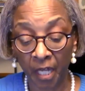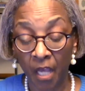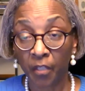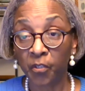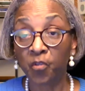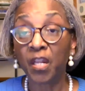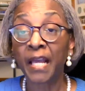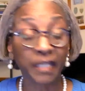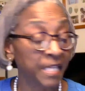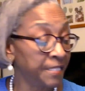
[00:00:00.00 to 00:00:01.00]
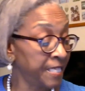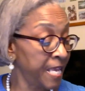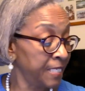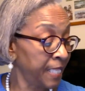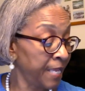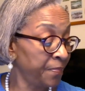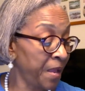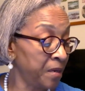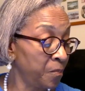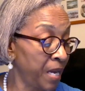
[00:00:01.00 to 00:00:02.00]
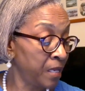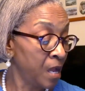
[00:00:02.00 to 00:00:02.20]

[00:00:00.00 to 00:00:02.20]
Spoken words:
you, like he said, like that about,